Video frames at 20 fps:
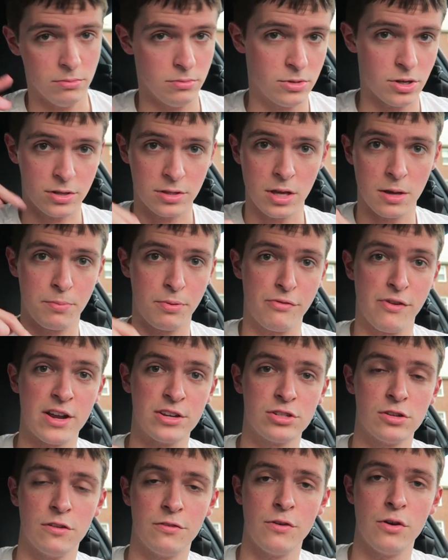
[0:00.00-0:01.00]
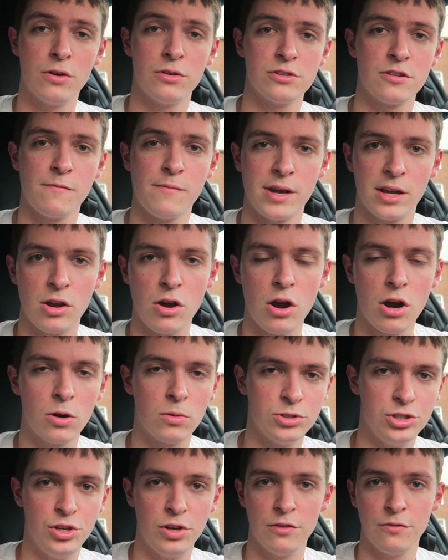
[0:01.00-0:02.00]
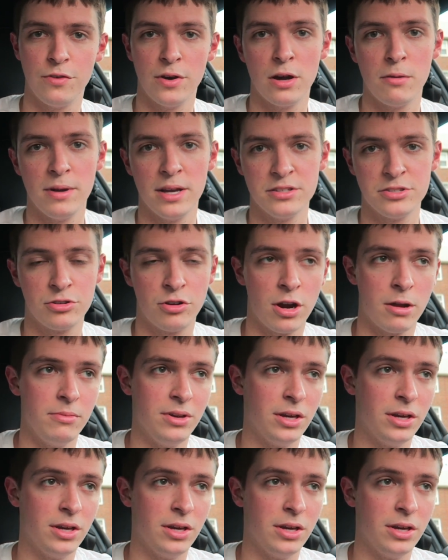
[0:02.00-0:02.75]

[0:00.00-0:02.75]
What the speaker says: took the professional photos of my car, which you can find on my Instagram.